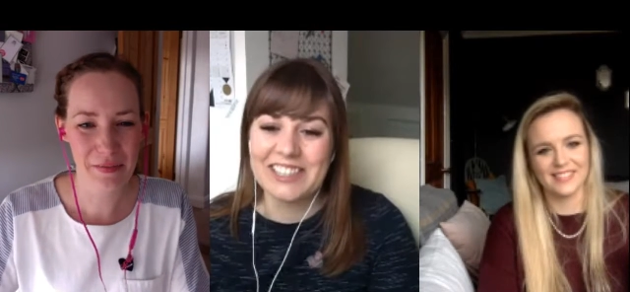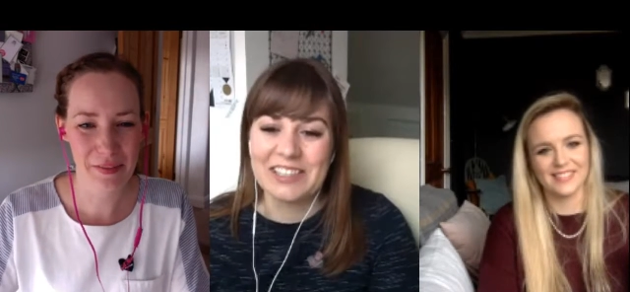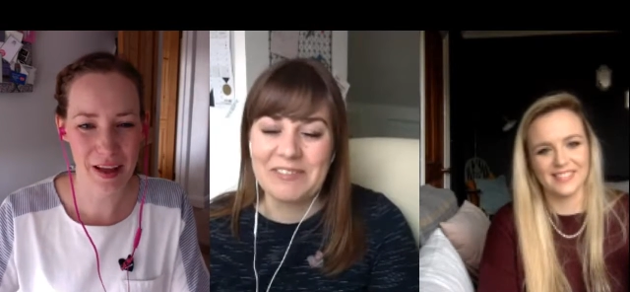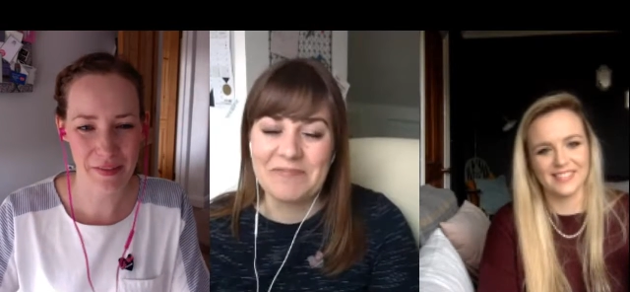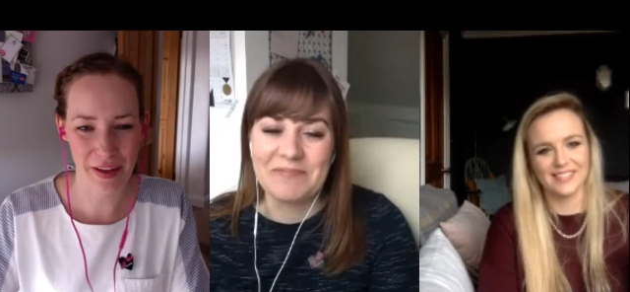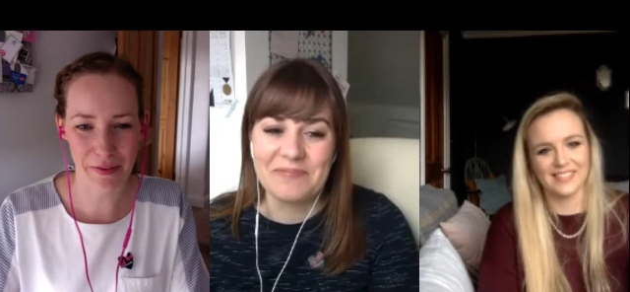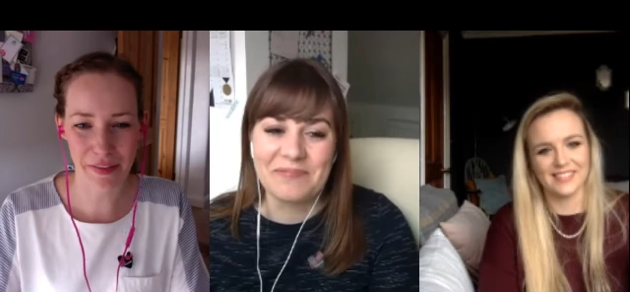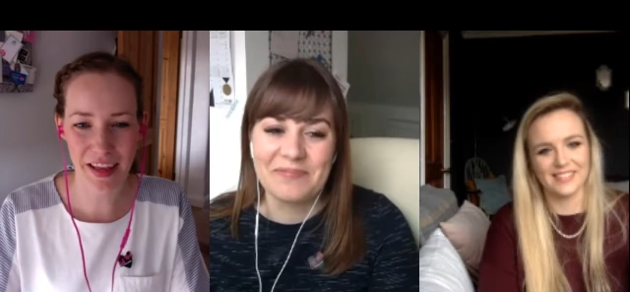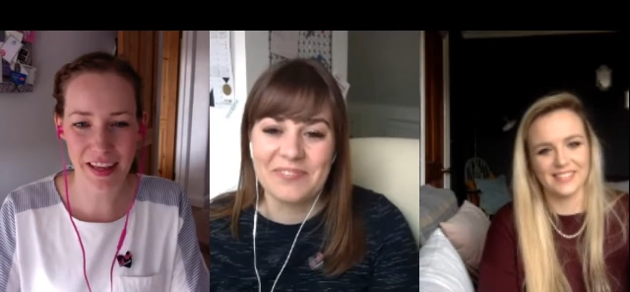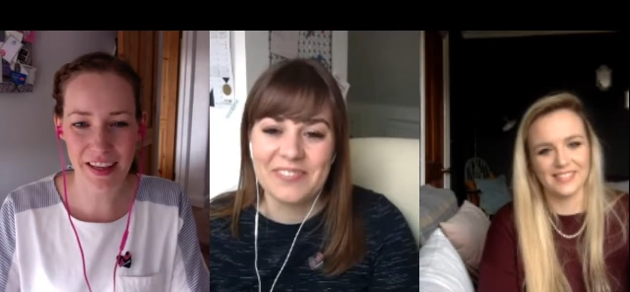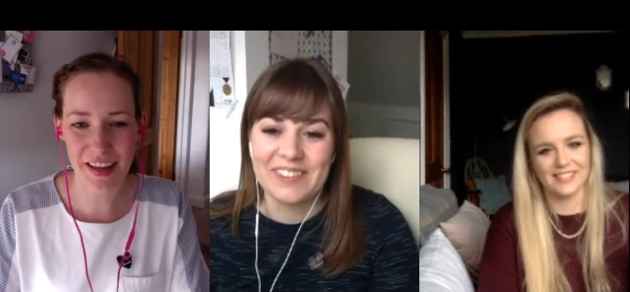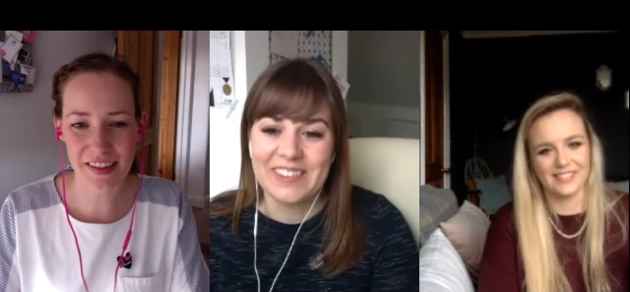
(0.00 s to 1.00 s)
Speaker 1: Perfect. Well, awesome.
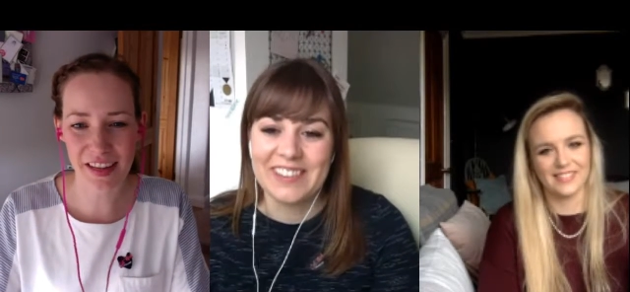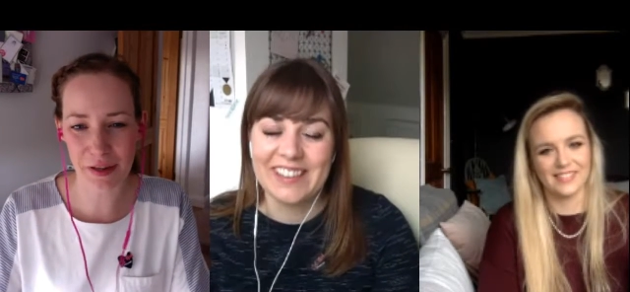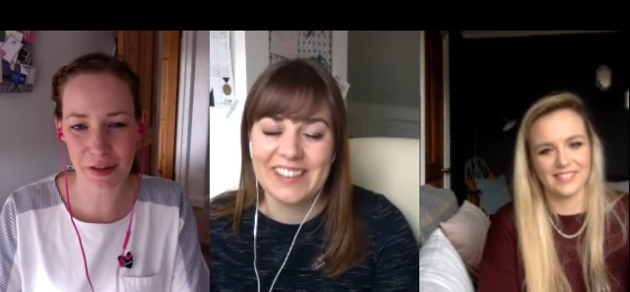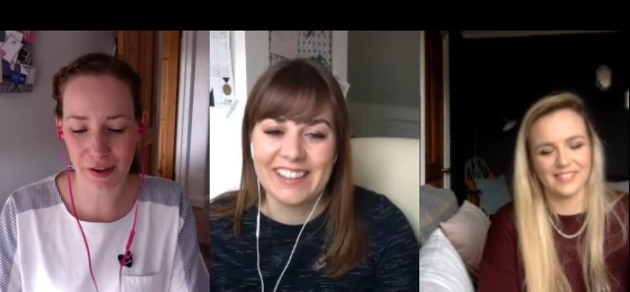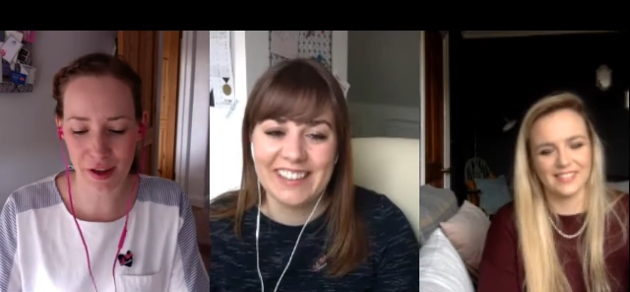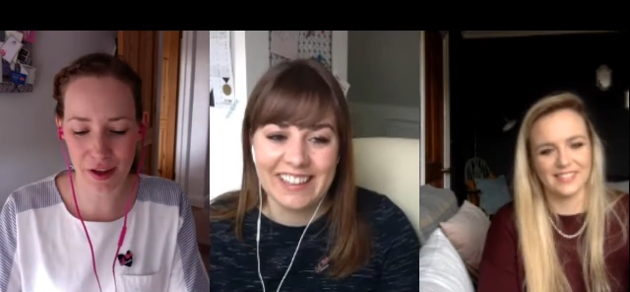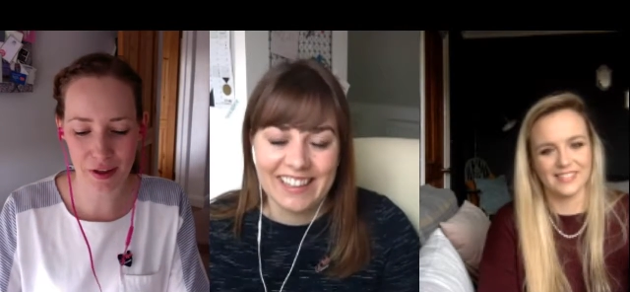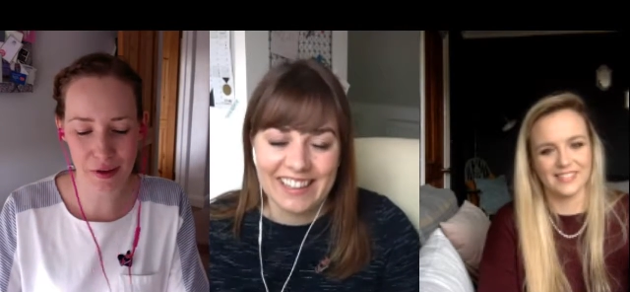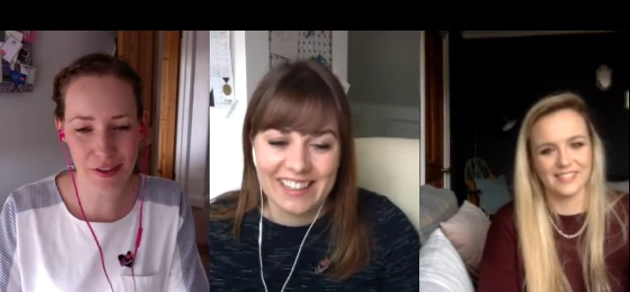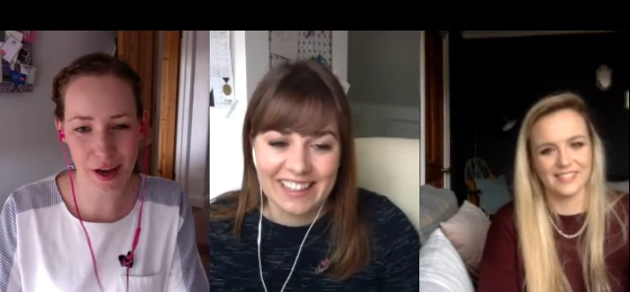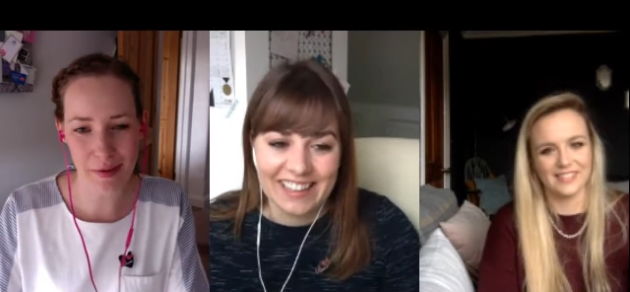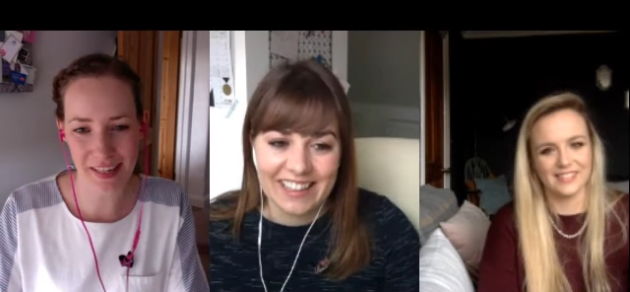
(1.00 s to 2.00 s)
thank you so much for your
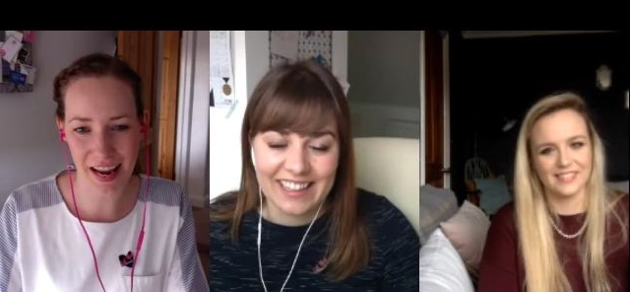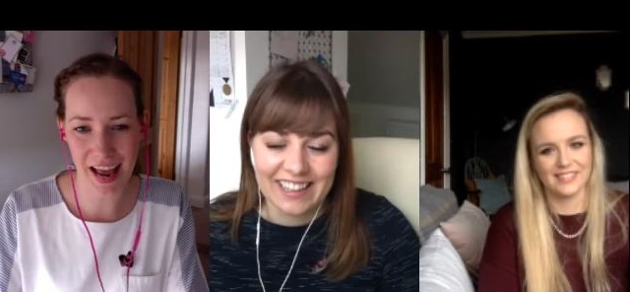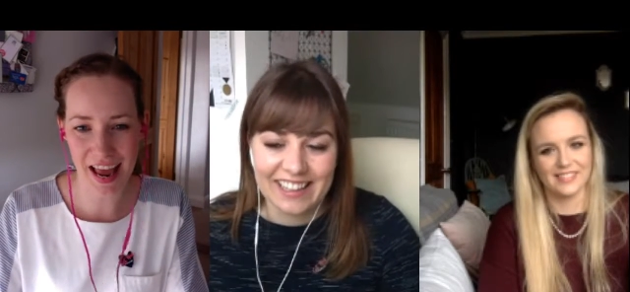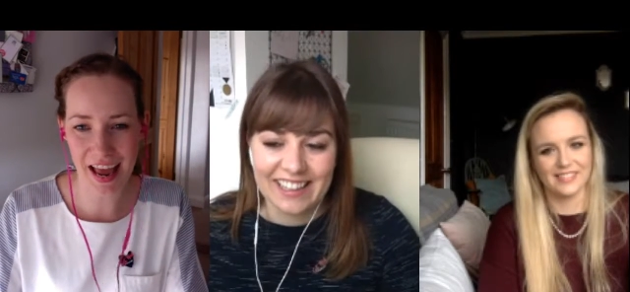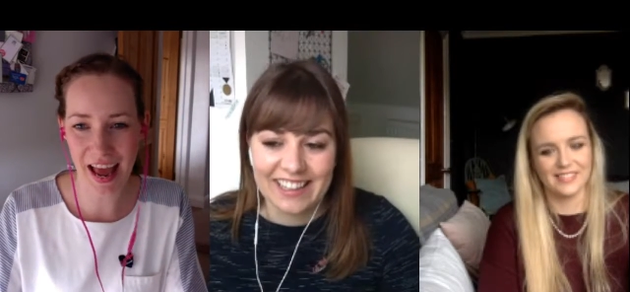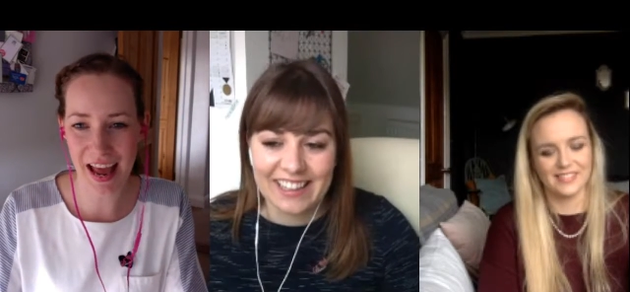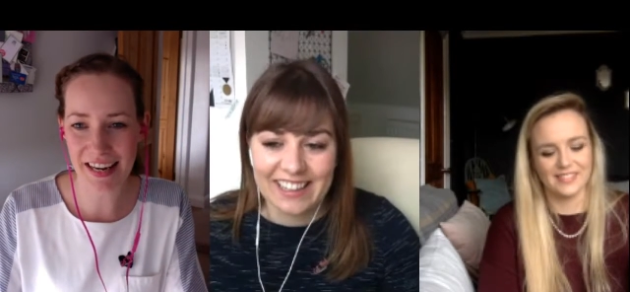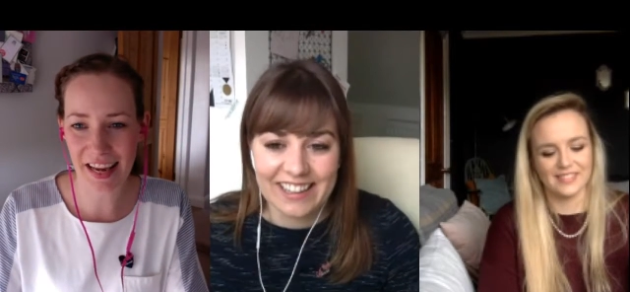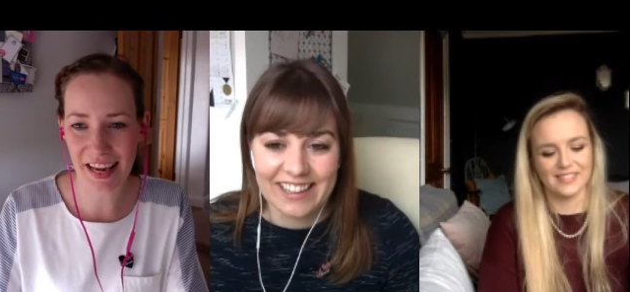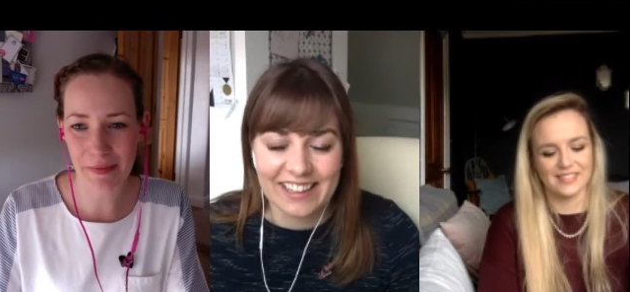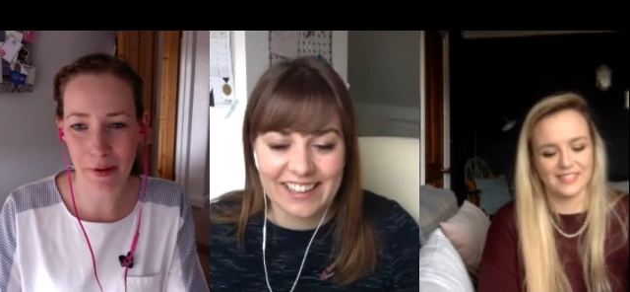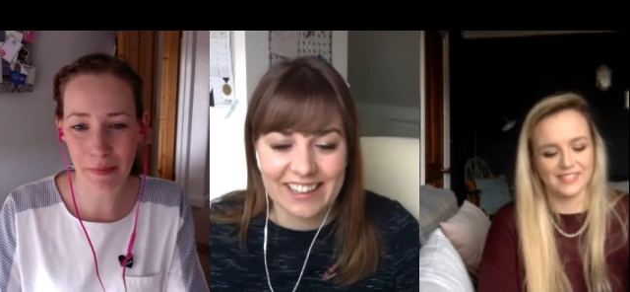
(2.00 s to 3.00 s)
time today, and
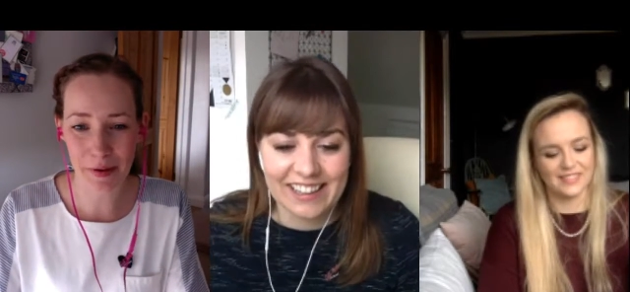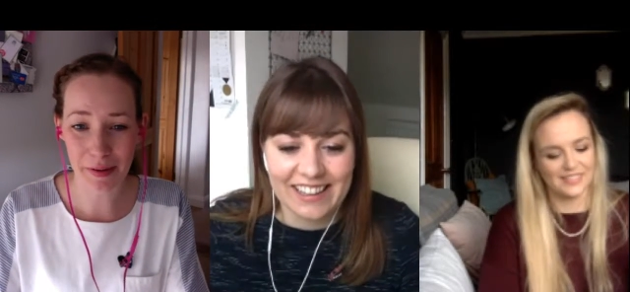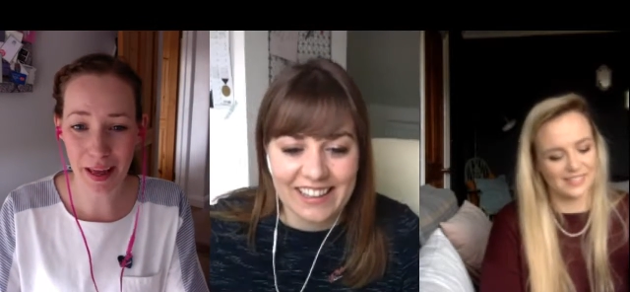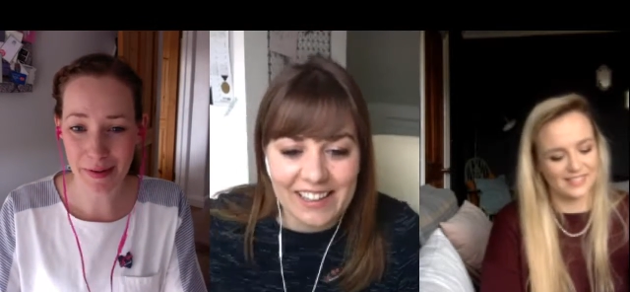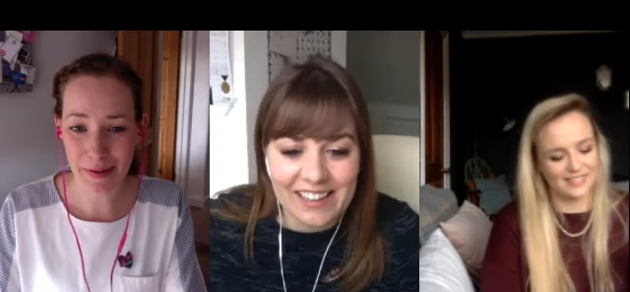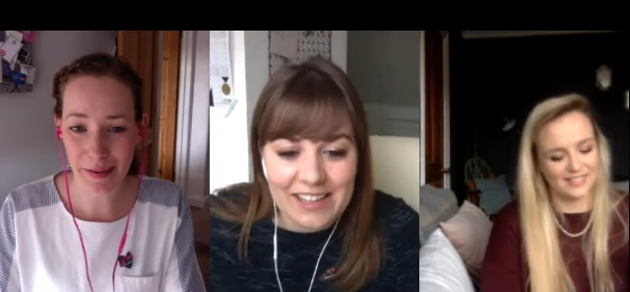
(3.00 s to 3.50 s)
um, we will let you